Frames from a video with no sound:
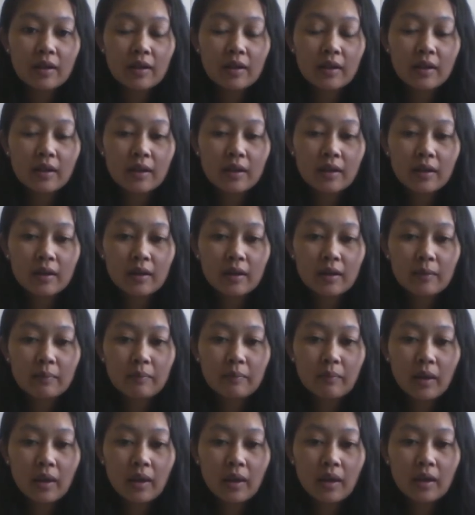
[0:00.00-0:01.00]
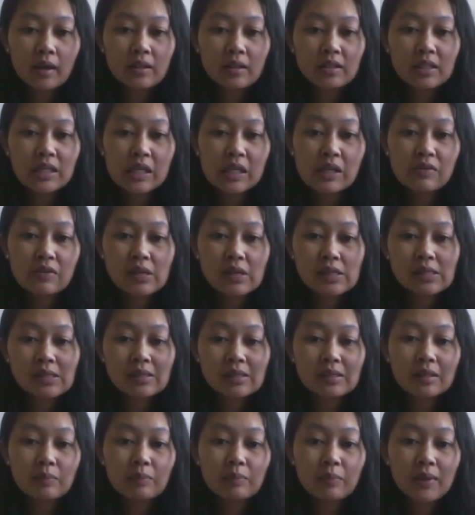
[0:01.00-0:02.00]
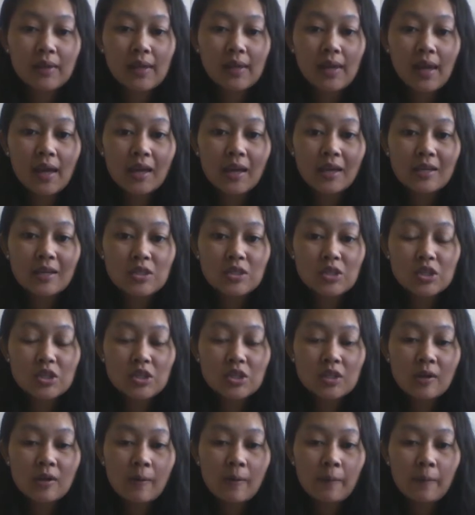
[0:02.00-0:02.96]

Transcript: a decrease in the pH,